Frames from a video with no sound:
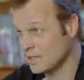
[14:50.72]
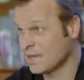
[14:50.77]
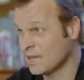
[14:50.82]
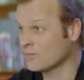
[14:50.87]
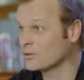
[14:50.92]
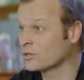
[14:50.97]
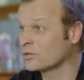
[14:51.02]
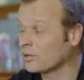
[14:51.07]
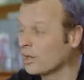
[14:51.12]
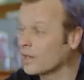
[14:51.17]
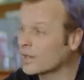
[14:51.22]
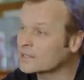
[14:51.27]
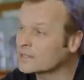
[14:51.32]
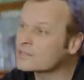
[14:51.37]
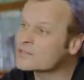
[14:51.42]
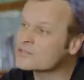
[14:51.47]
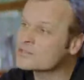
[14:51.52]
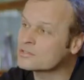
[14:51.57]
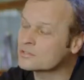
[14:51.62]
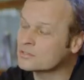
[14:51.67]
gave her
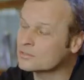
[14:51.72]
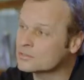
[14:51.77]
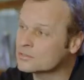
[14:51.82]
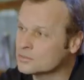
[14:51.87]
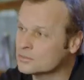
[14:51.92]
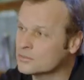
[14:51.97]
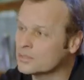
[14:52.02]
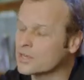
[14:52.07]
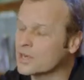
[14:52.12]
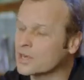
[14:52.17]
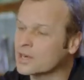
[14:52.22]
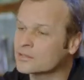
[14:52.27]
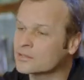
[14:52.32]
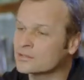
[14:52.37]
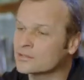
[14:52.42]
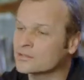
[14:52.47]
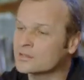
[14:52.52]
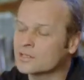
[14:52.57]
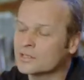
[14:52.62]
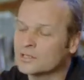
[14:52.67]
likeness to to the
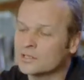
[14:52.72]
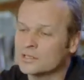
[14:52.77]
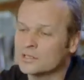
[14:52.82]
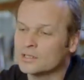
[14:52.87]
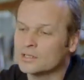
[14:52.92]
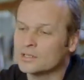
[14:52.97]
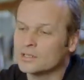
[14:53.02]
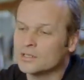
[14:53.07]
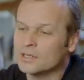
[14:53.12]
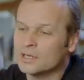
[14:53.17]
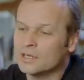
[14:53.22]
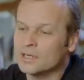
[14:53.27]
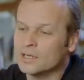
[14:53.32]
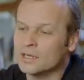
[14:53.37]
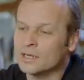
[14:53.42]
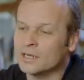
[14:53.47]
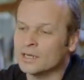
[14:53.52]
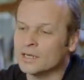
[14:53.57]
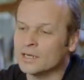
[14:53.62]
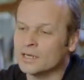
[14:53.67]
character."
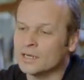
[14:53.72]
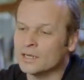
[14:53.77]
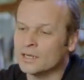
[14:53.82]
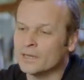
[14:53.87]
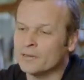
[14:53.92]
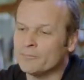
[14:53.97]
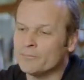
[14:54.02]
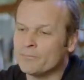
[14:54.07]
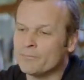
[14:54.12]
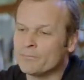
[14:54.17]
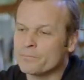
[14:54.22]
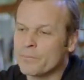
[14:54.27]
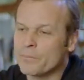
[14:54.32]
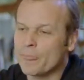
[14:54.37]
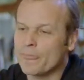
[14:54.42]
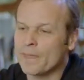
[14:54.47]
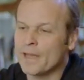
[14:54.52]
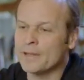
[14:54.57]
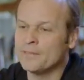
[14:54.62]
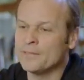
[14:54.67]
Um,
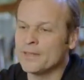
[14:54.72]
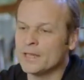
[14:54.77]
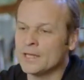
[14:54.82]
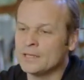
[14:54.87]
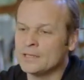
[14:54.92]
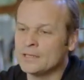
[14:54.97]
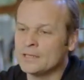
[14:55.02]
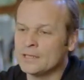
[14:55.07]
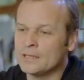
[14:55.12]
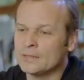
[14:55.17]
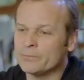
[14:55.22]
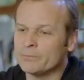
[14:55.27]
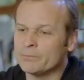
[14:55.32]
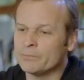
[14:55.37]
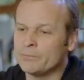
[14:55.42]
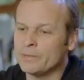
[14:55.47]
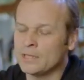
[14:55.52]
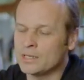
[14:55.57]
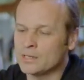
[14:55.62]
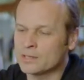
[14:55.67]
and then
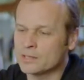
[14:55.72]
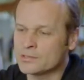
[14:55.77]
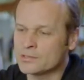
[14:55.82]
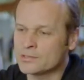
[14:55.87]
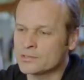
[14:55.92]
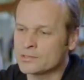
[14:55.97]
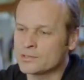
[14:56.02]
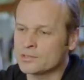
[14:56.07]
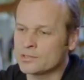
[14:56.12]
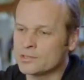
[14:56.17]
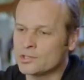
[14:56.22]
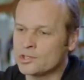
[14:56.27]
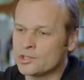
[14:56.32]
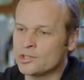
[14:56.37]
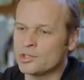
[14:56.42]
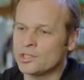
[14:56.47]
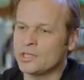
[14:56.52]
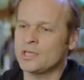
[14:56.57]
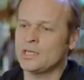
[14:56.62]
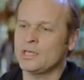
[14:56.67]
because
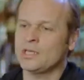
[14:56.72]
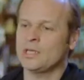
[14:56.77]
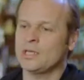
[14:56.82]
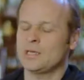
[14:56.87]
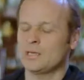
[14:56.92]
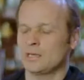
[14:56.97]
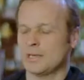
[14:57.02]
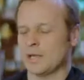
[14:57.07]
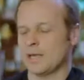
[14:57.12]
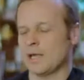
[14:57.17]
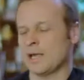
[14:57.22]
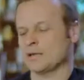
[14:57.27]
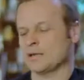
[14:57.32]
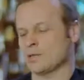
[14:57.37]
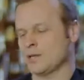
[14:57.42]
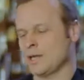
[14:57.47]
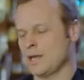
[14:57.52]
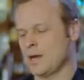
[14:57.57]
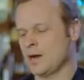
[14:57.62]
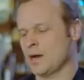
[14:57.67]
she, as
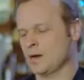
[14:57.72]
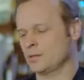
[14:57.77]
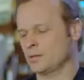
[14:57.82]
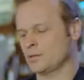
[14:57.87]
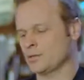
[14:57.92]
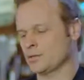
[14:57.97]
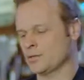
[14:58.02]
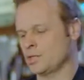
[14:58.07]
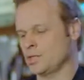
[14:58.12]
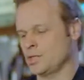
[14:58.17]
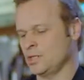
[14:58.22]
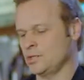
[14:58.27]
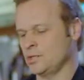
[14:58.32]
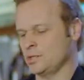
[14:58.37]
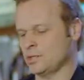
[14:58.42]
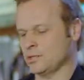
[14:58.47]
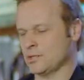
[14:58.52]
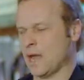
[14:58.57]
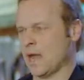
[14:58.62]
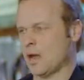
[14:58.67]
a character,
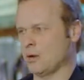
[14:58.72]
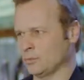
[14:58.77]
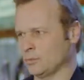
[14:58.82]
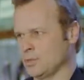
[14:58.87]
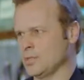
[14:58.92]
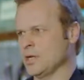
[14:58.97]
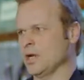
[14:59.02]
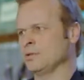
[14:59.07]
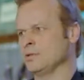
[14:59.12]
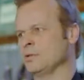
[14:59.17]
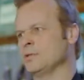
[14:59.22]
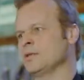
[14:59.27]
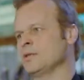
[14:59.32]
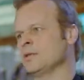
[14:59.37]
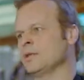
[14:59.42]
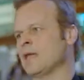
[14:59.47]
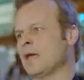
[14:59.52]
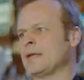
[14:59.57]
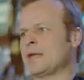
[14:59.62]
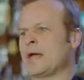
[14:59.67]
she's outgunned
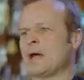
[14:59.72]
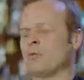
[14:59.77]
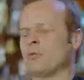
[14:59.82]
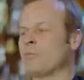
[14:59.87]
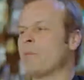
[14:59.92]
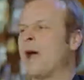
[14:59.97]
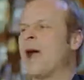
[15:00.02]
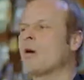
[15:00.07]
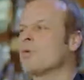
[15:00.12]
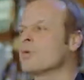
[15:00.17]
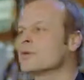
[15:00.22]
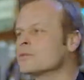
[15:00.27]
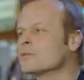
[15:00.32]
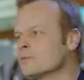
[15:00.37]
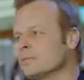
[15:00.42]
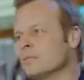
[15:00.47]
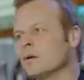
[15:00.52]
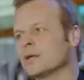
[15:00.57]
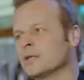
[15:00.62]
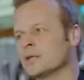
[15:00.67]
and, and outpowered
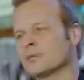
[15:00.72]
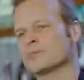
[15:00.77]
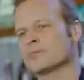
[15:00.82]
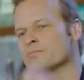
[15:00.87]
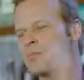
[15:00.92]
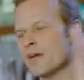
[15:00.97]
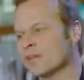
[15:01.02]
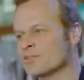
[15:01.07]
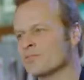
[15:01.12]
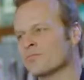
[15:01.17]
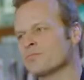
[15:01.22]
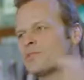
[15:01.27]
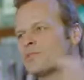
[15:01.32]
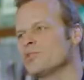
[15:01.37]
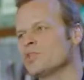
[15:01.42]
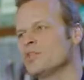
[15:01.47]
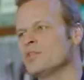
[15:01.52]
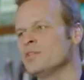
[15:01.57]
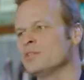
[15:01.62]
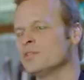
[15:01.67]
by those massive
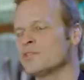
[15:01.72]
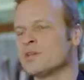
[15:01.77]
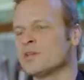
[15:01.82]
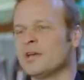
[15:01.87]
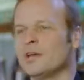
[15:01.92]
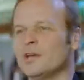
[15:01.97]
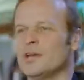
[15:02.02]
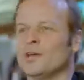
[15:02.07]
machines.